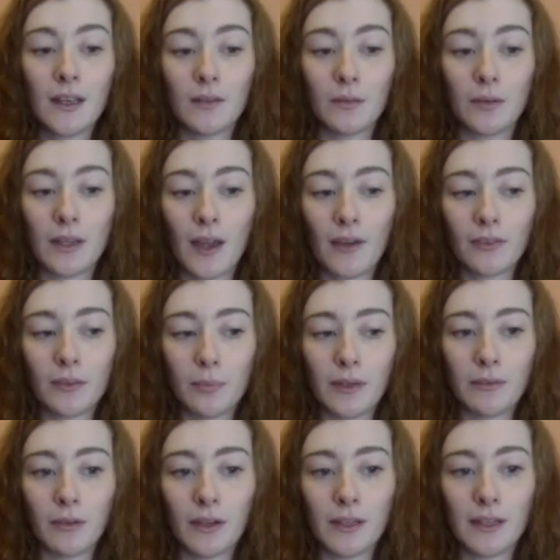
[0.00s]
We have to
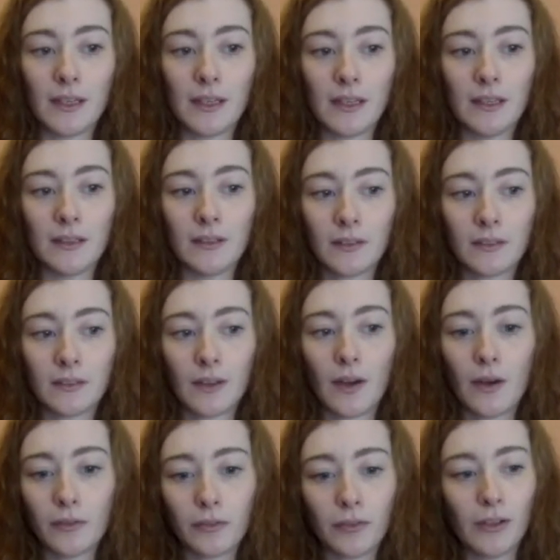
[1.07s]
be really
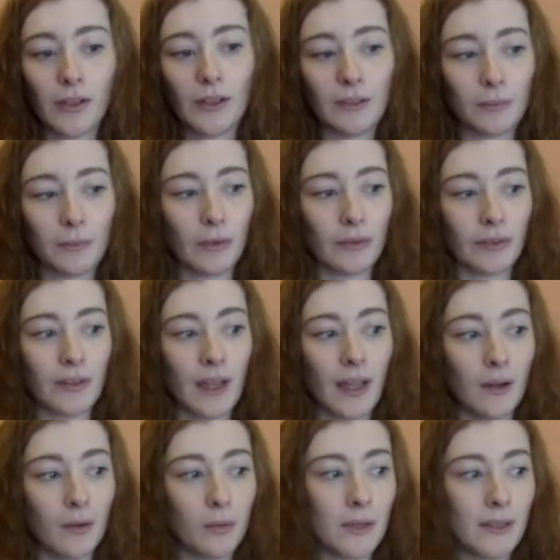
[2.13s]
thoughtful, I suppose, in
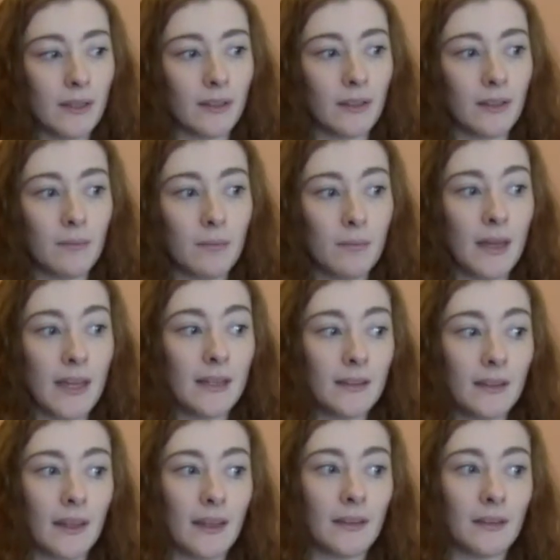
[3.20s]
how we can
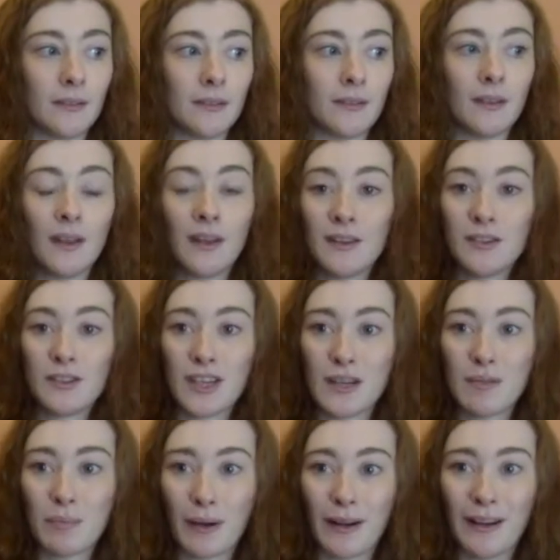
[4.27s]
make things
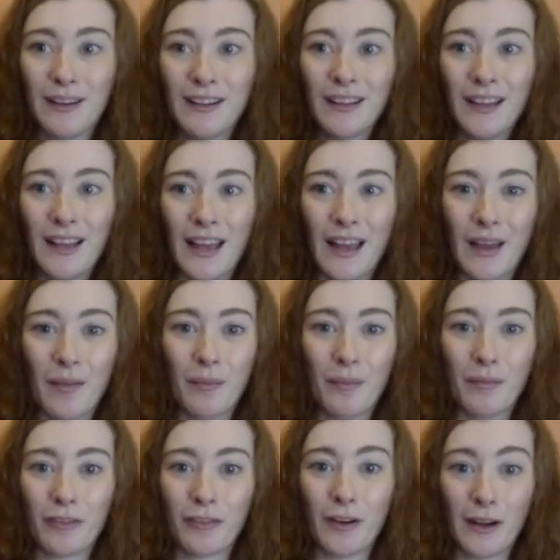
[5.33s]
cheaper,
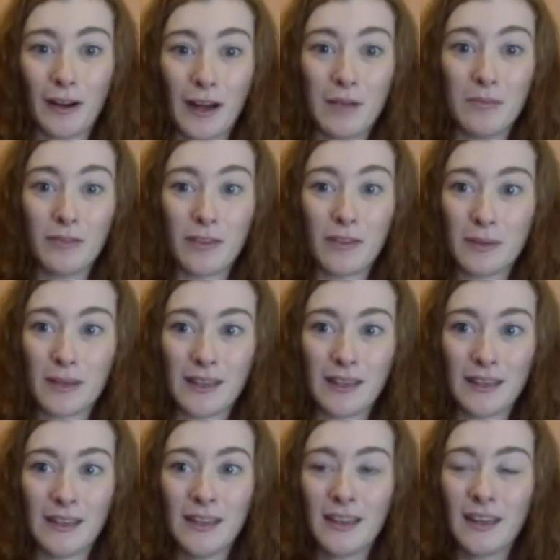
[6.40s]
for our
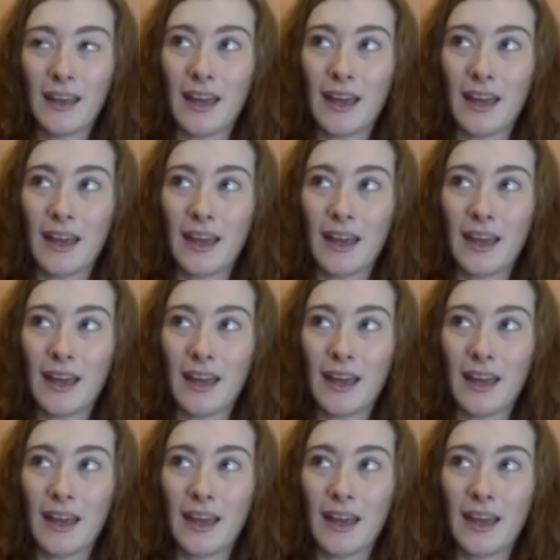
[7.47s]
MVP,